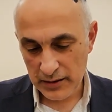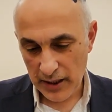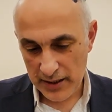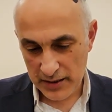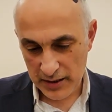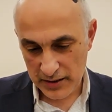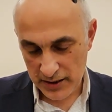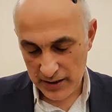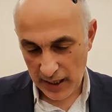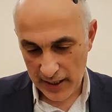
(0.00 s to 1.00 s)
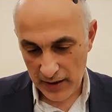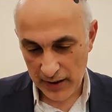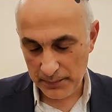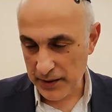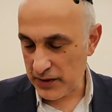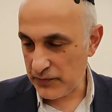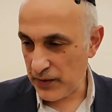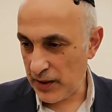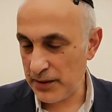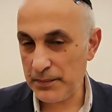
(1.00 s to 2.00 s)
halachic, because why?